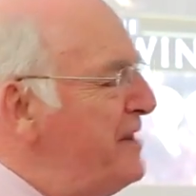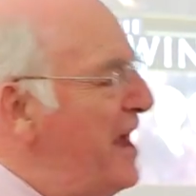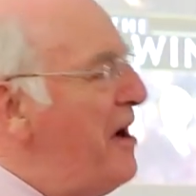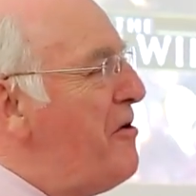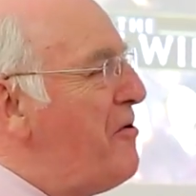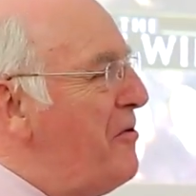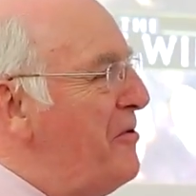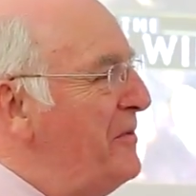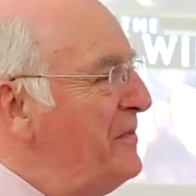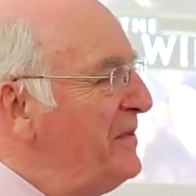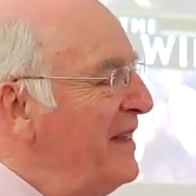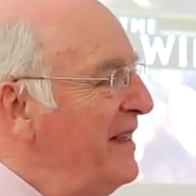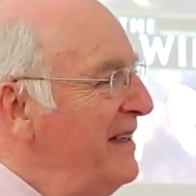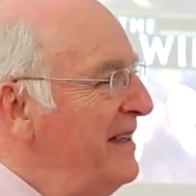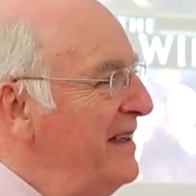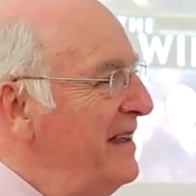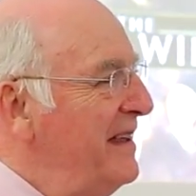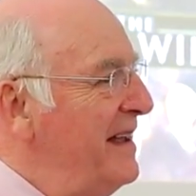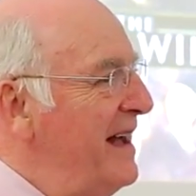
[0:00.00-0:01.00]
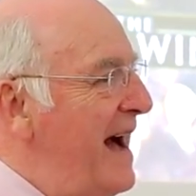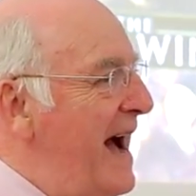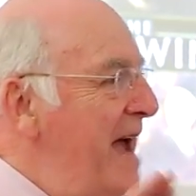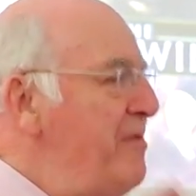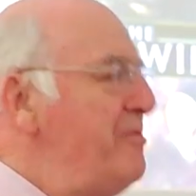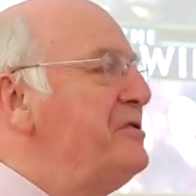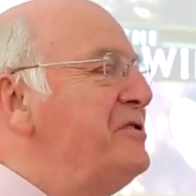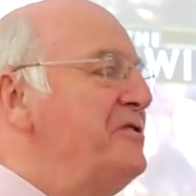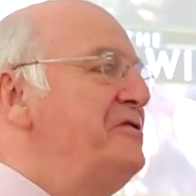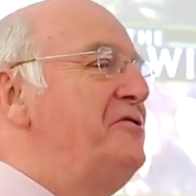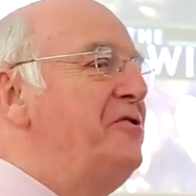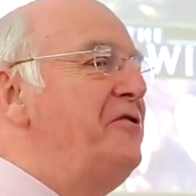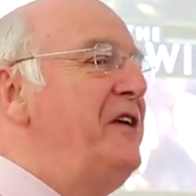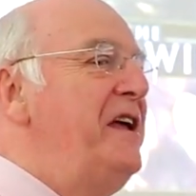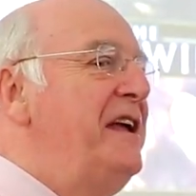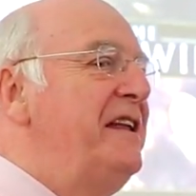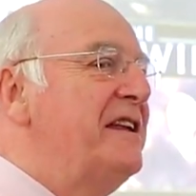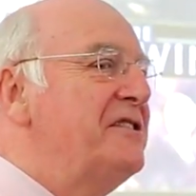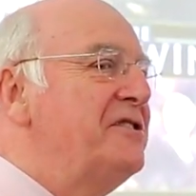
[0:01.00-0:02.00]
Now, I was
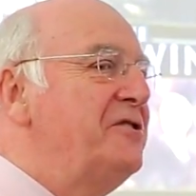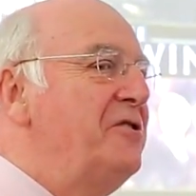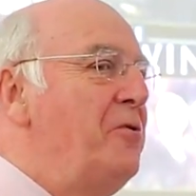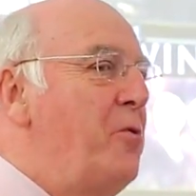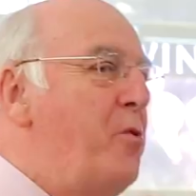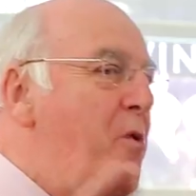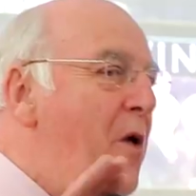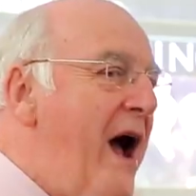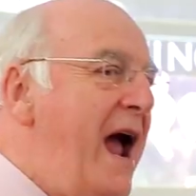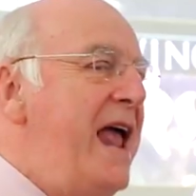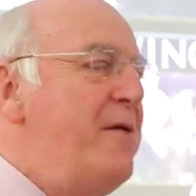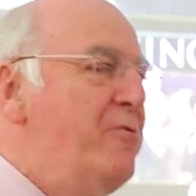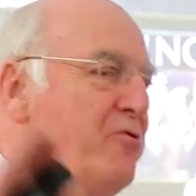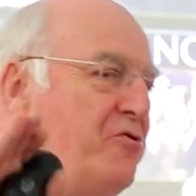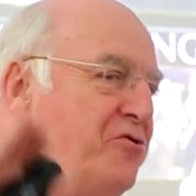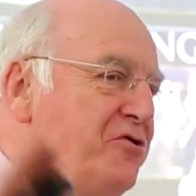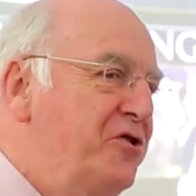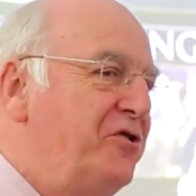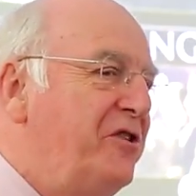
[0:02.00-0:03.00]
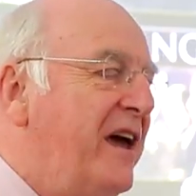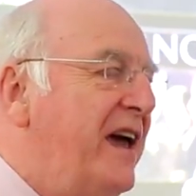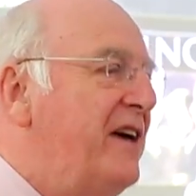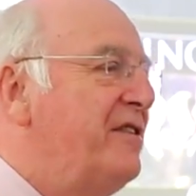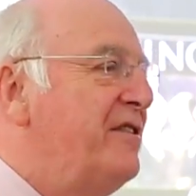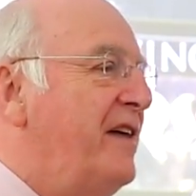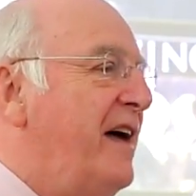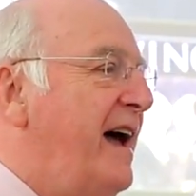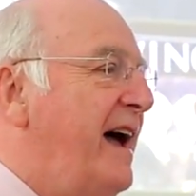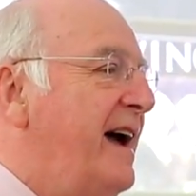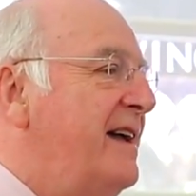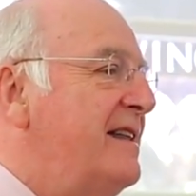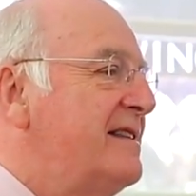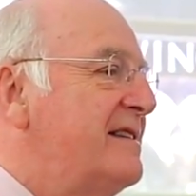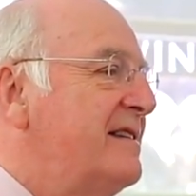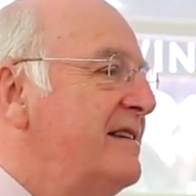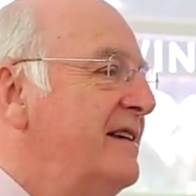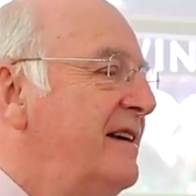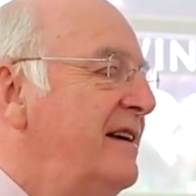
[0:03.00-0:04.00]
intrigued as to why would you get
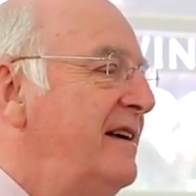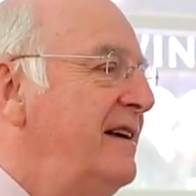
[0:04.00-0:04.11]
that